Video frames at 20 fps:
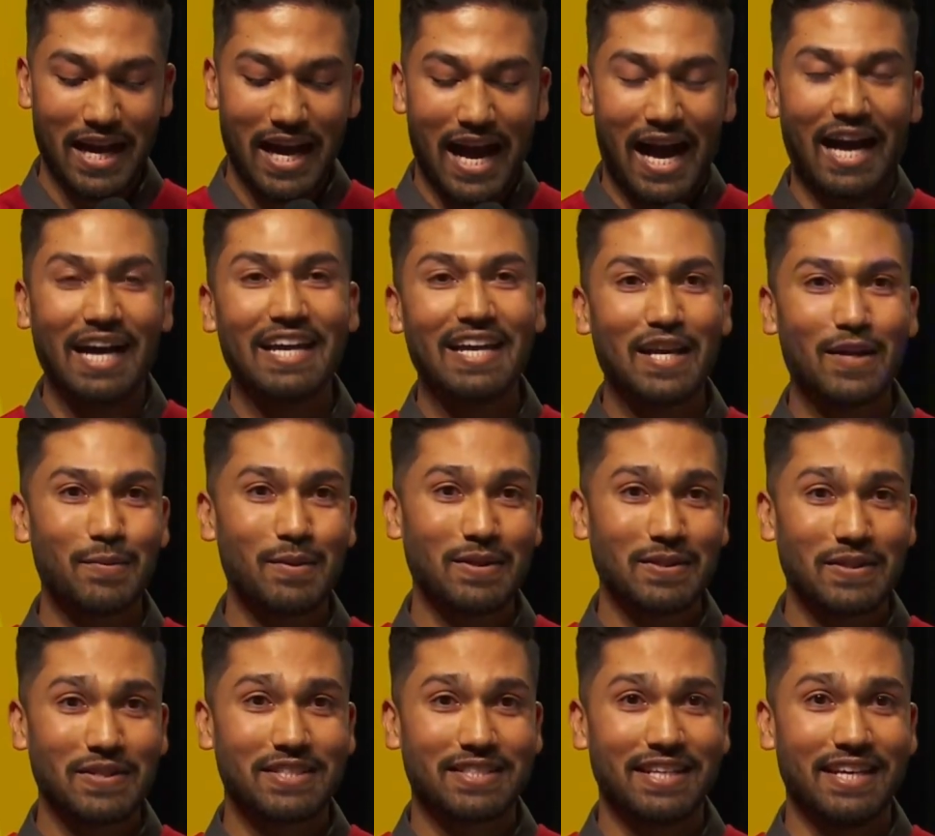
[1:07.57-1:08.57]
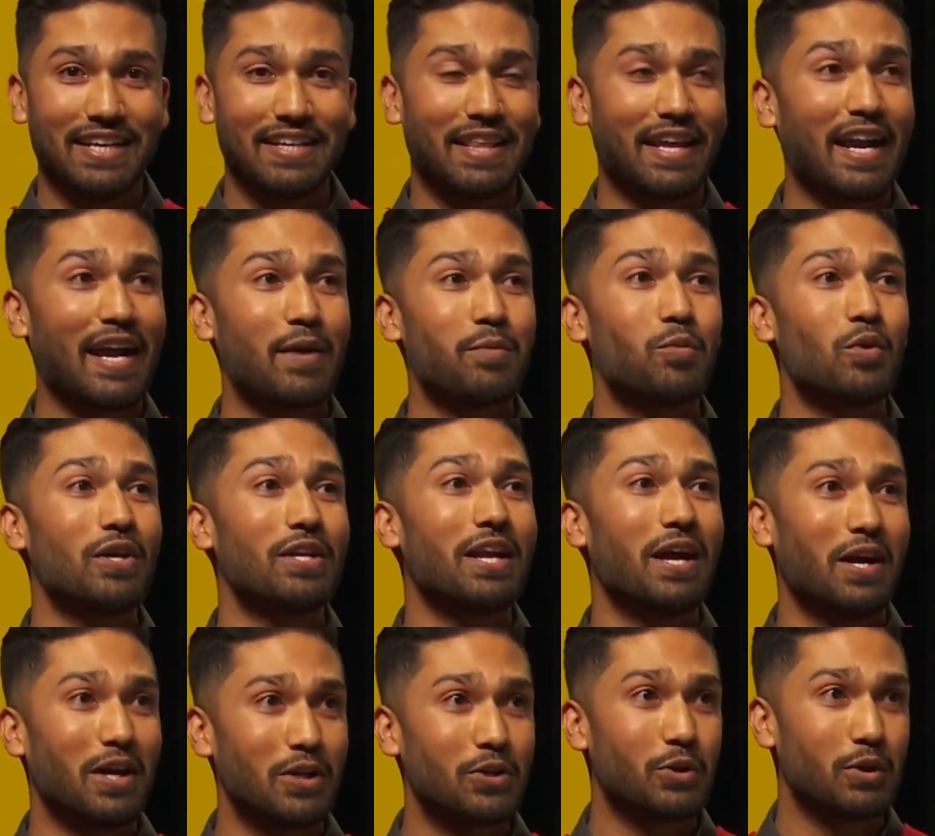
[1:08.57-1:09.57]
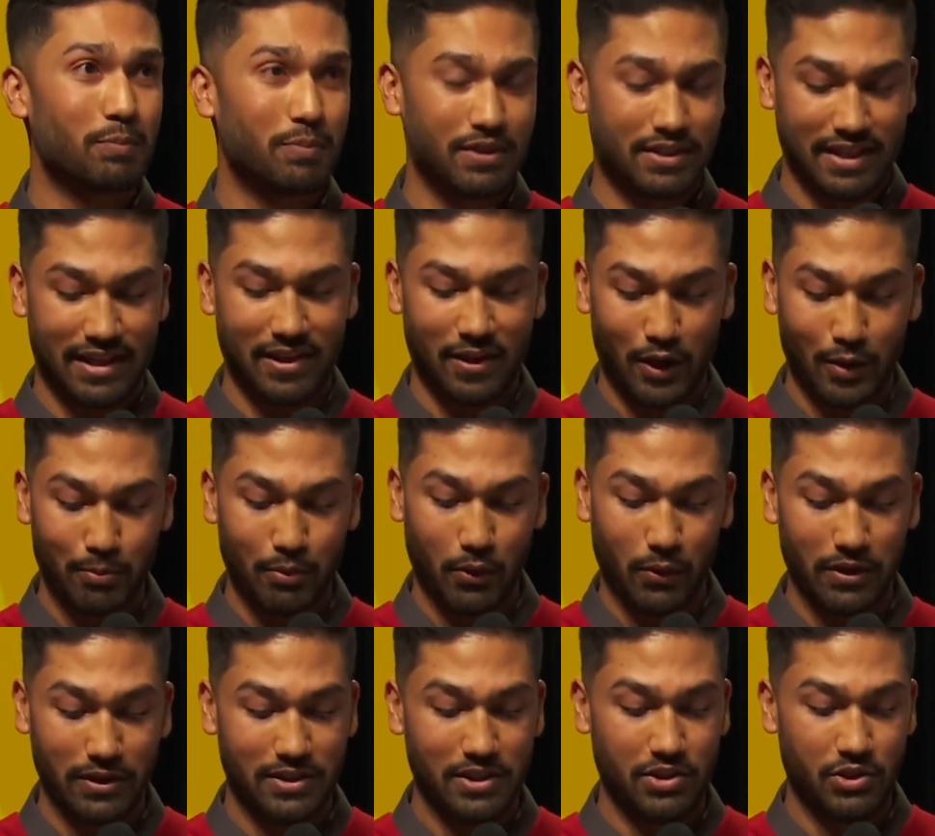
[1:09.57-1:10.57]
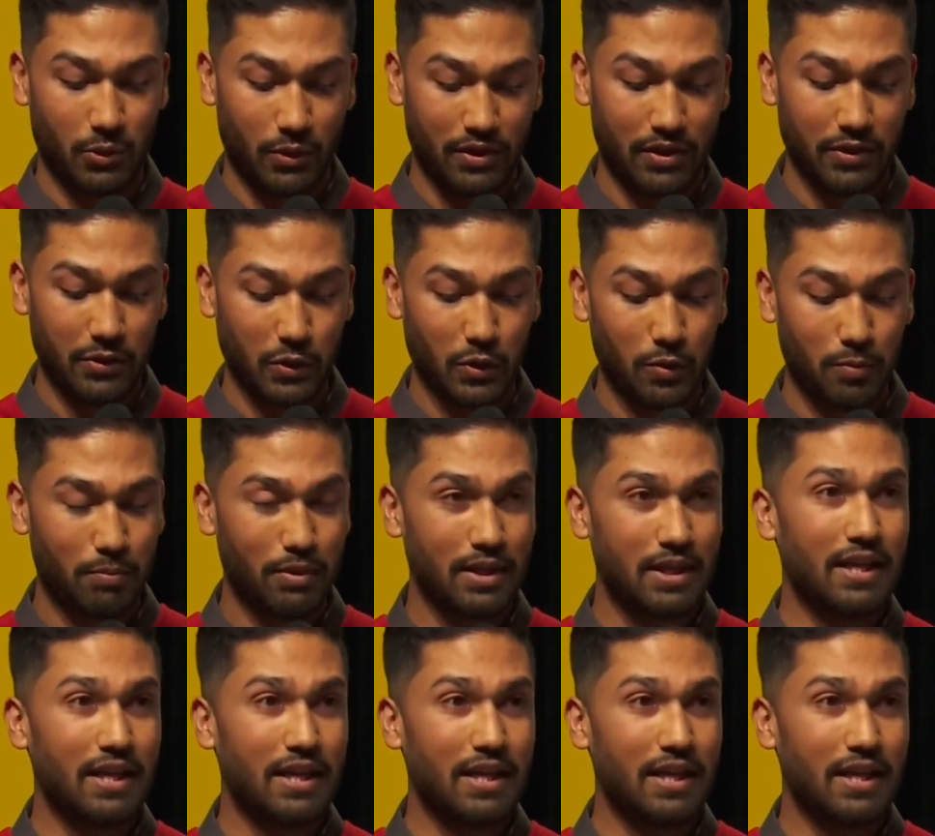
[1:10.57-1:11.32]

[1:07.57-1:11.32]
I emailed her saying that I'm 100% on board to join the group.